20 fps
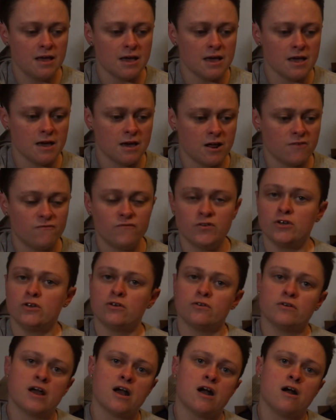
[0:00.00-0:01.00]
And I
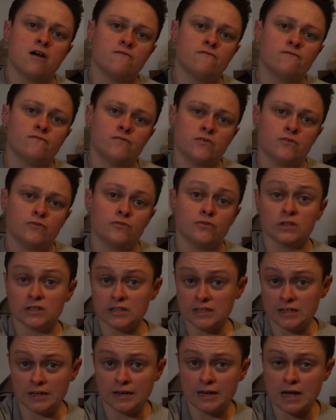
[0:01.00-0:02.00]
figured have the
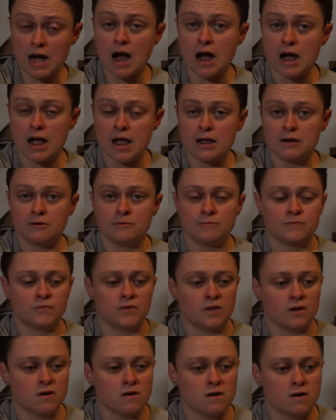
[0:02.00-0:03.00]
leading guy,
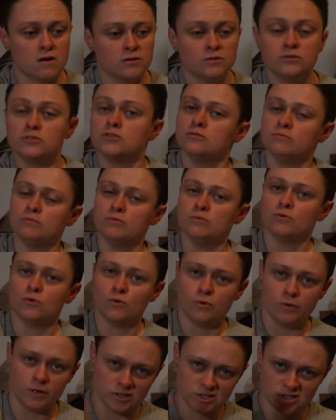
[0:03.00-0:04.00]

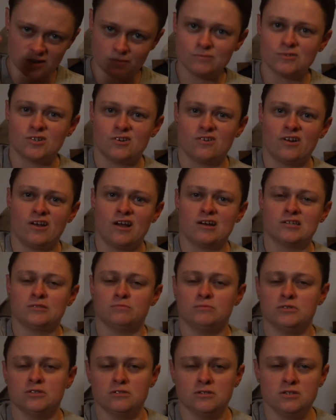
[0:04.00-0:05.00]
who ends up turning out to
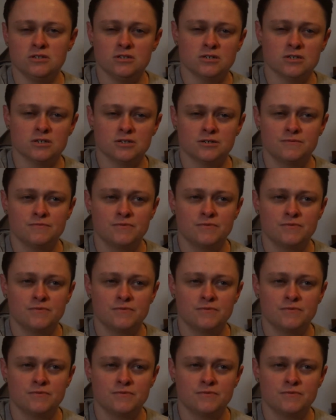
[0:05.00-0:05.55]
be